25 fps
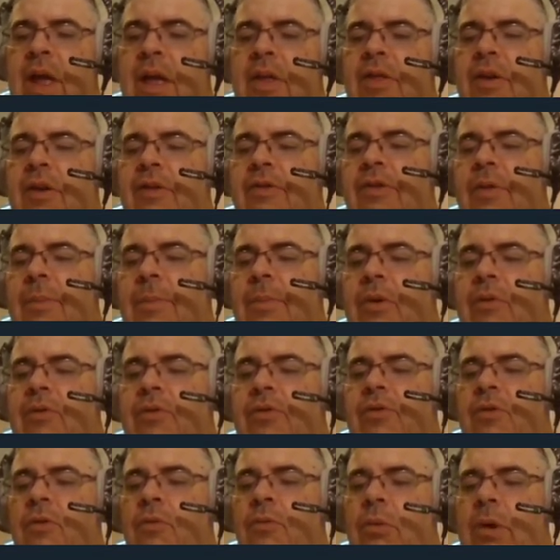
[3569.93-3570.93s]
They're
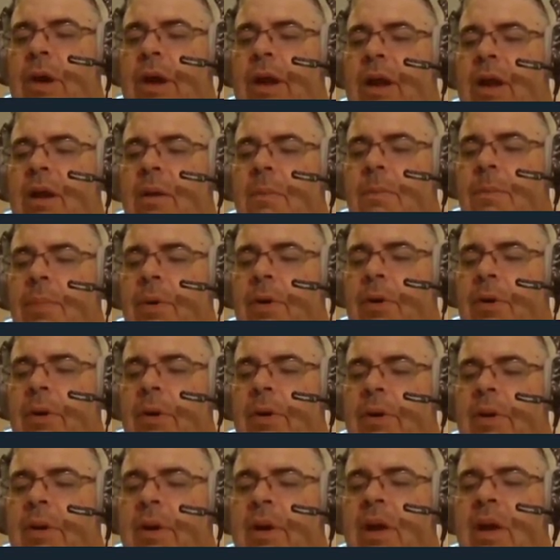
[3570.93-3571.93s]
supposed to raid and
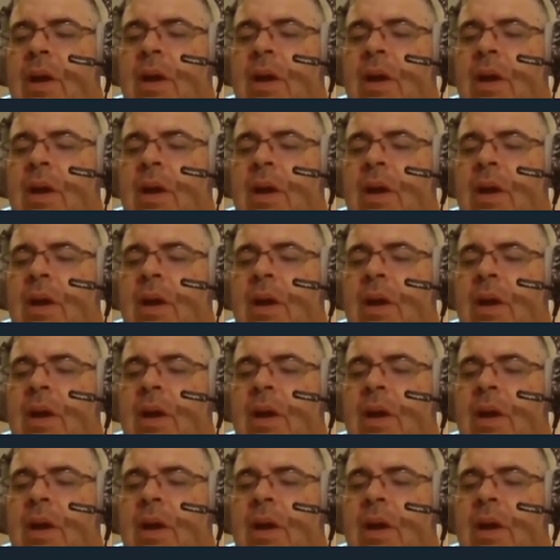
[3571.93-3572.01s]
burn,